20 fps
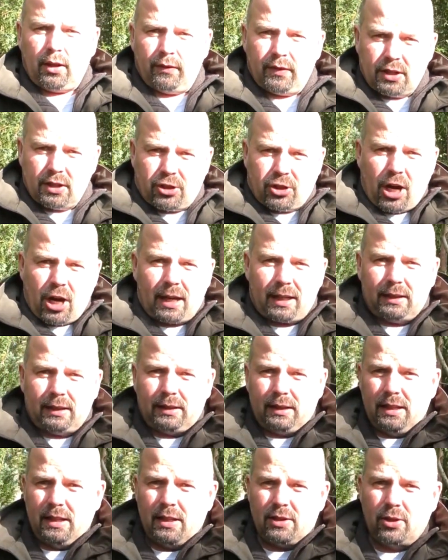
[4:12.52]
of this jacket
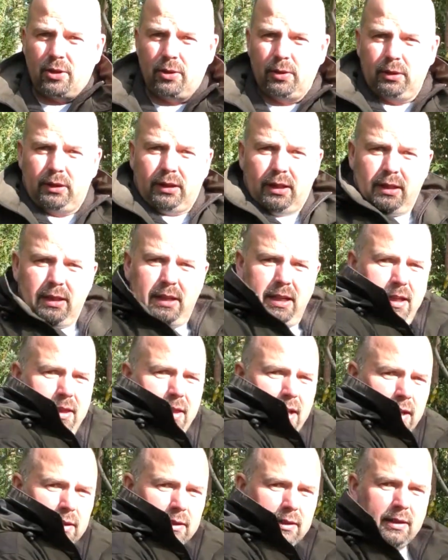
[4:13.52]
is good in
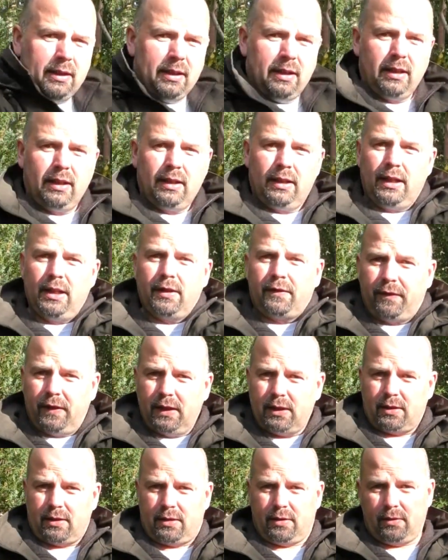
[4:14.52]
that it
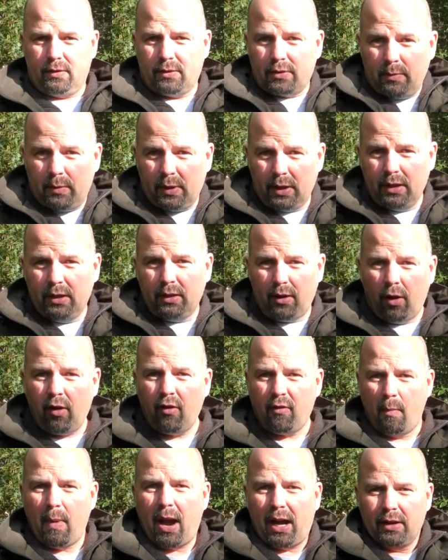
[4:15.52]
fits somebody
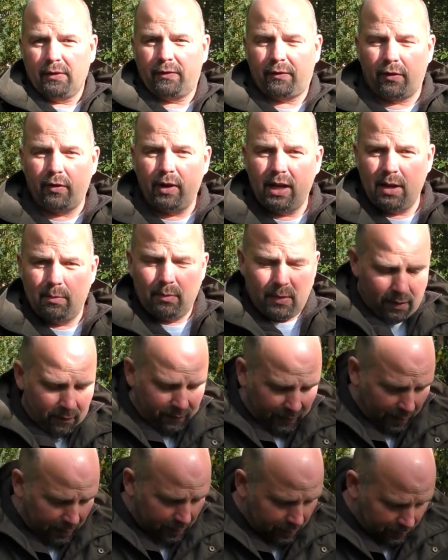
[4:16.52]
of my frame
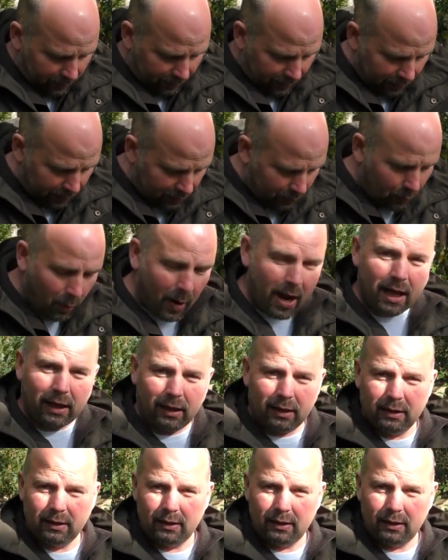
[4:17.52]
very, very well,